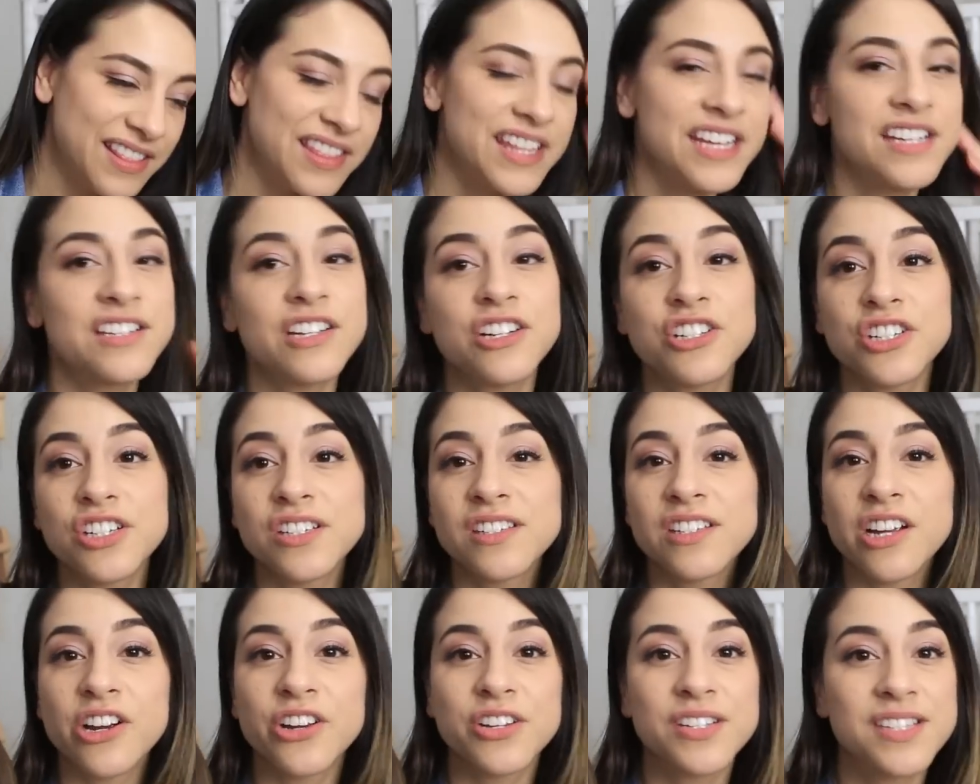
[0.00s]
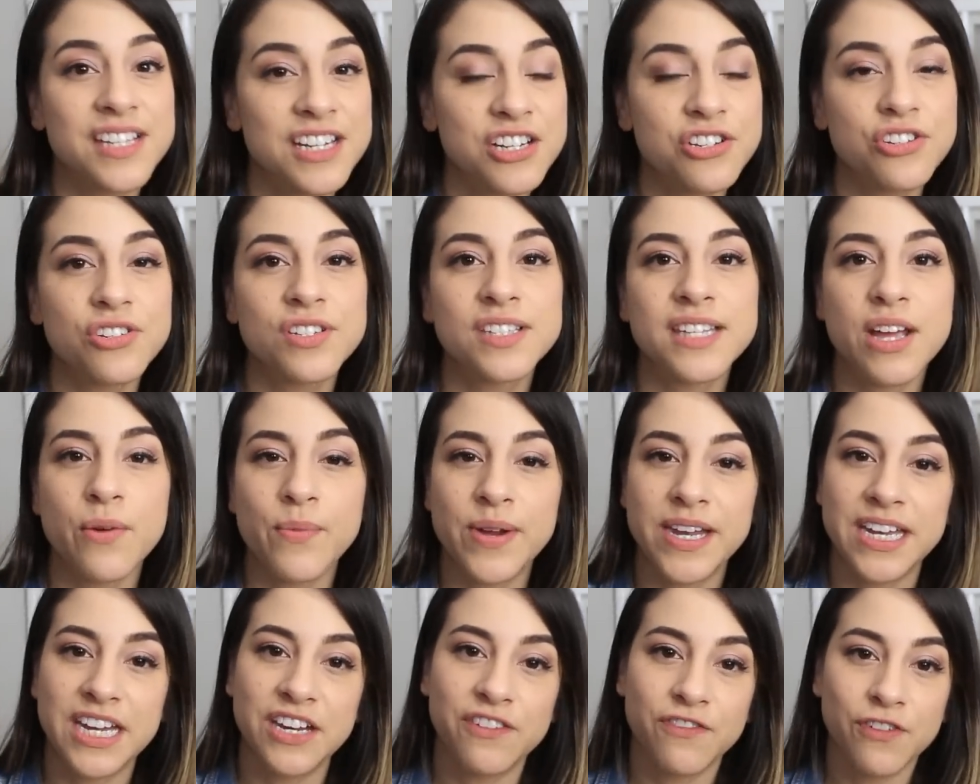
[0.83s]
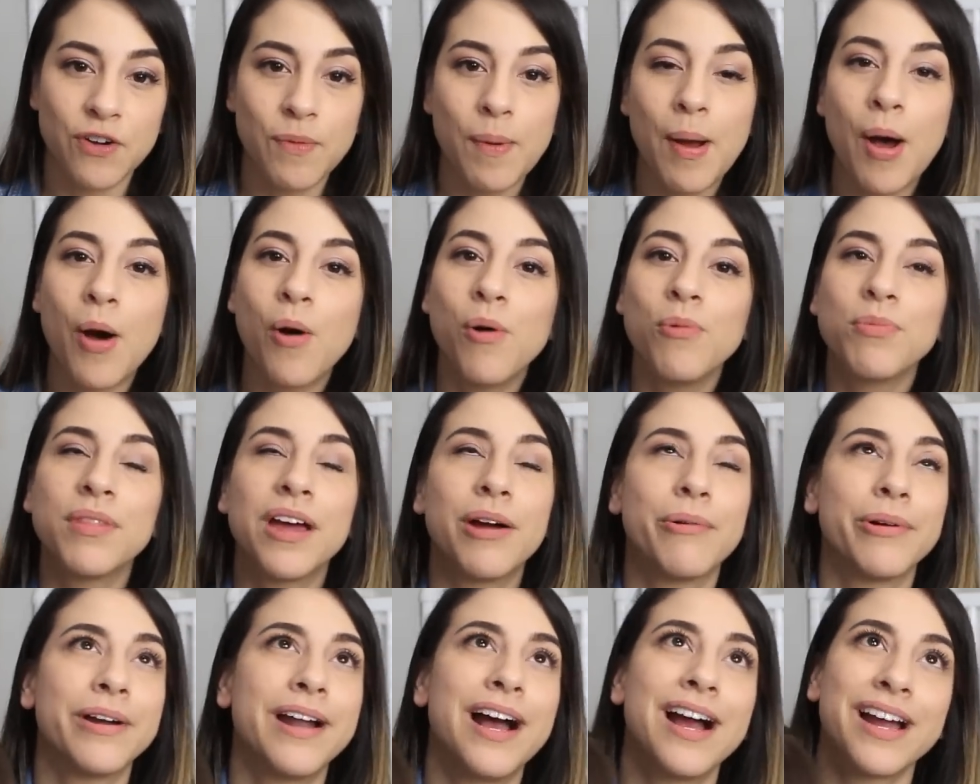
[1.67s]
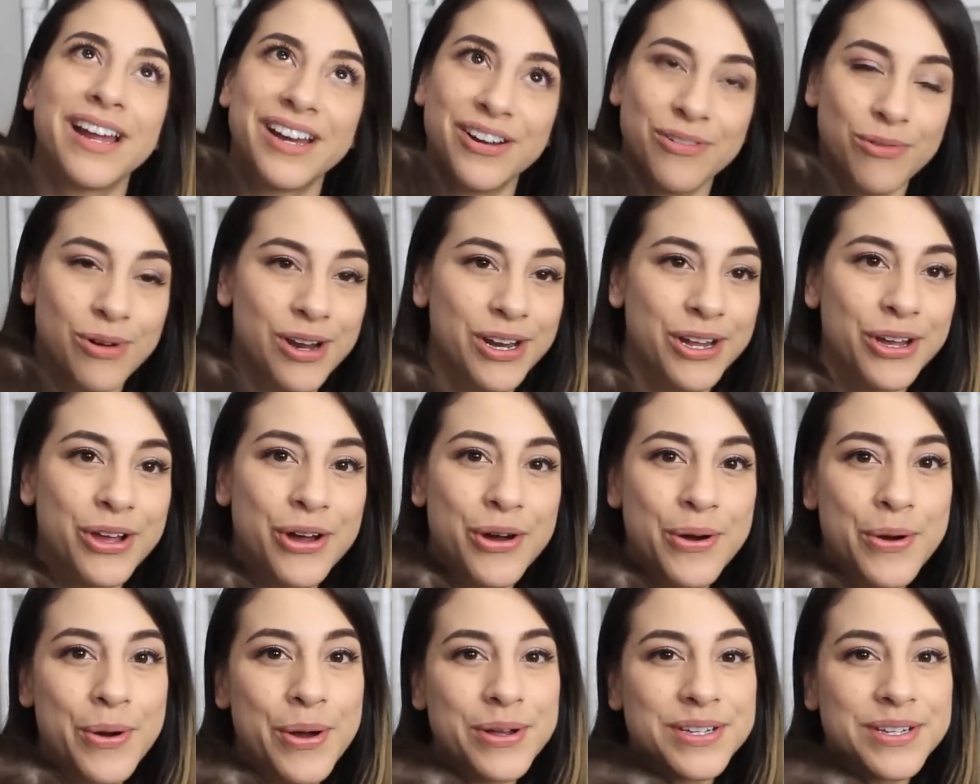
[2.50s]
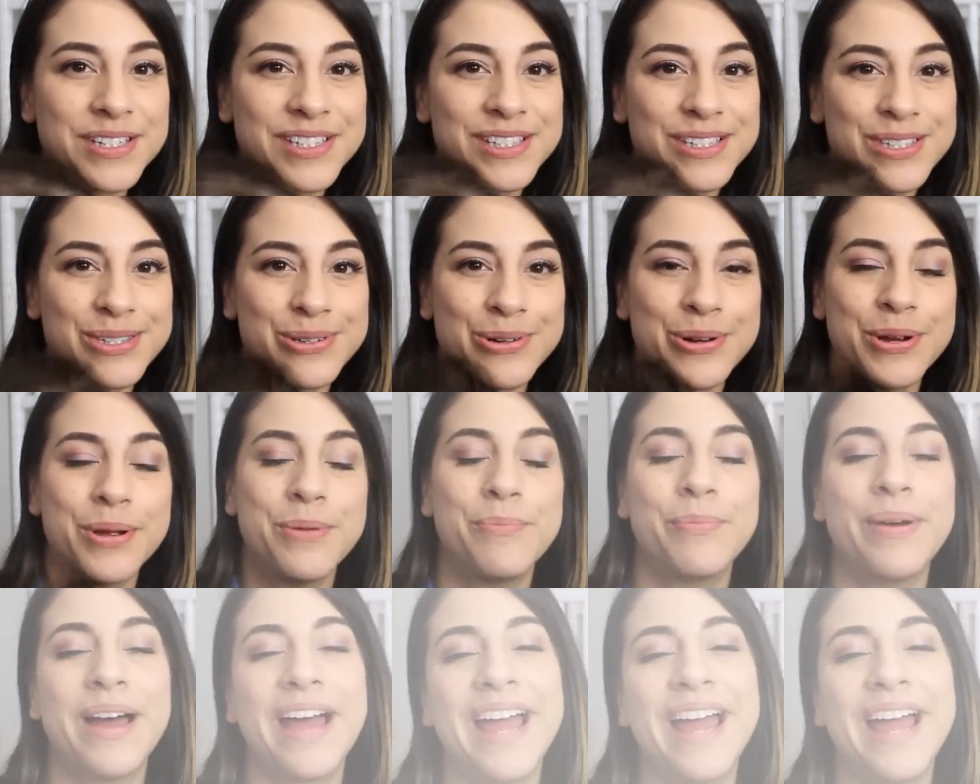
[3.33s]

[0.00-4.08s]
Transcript: These are just our essentials that we need for home that we're not gonna wanna go to the store and